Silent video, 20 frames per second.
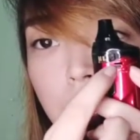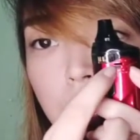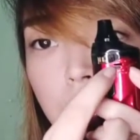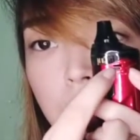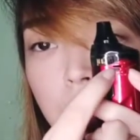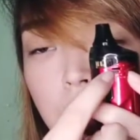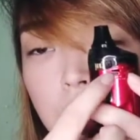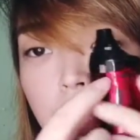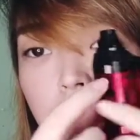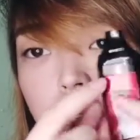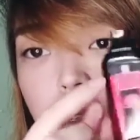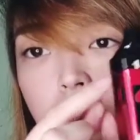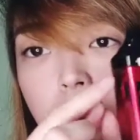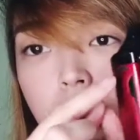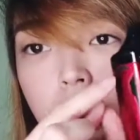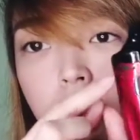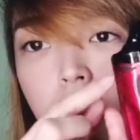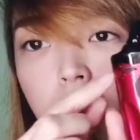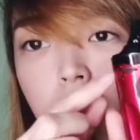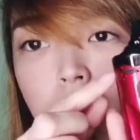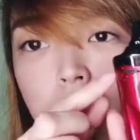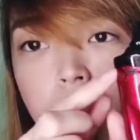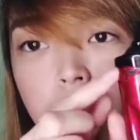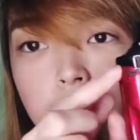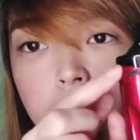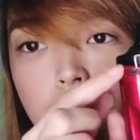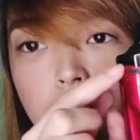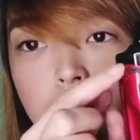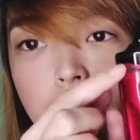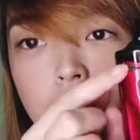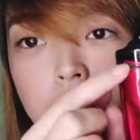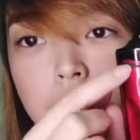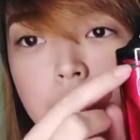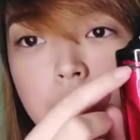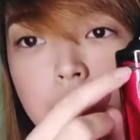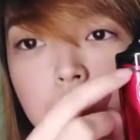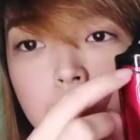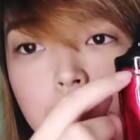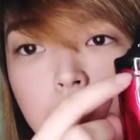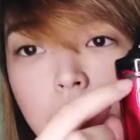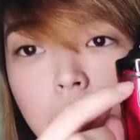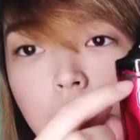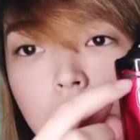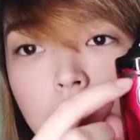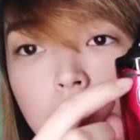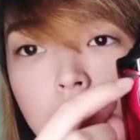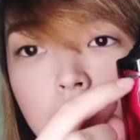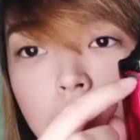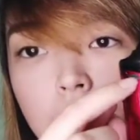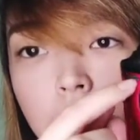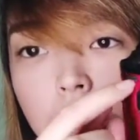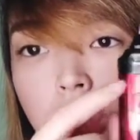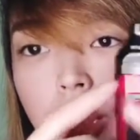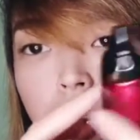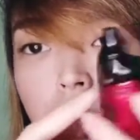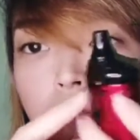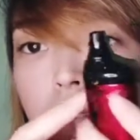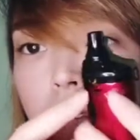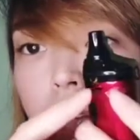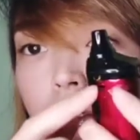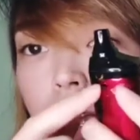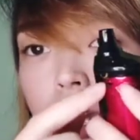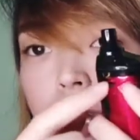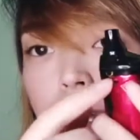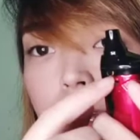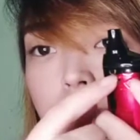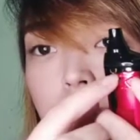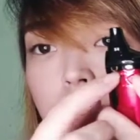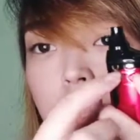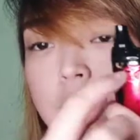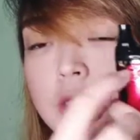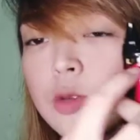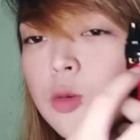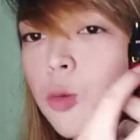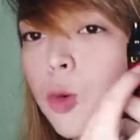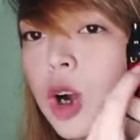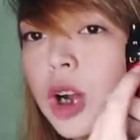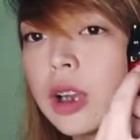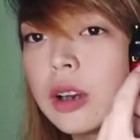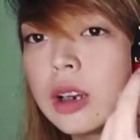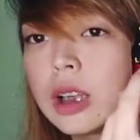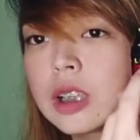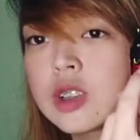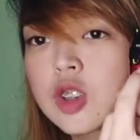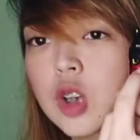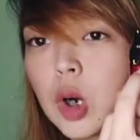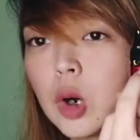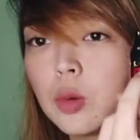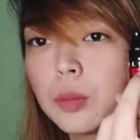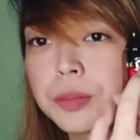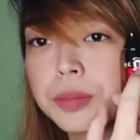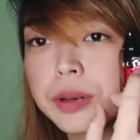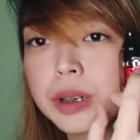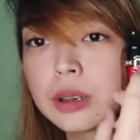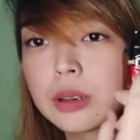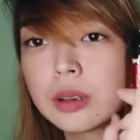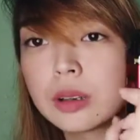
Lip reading: here, and then there are 2 over here, and then there's 1 that's open.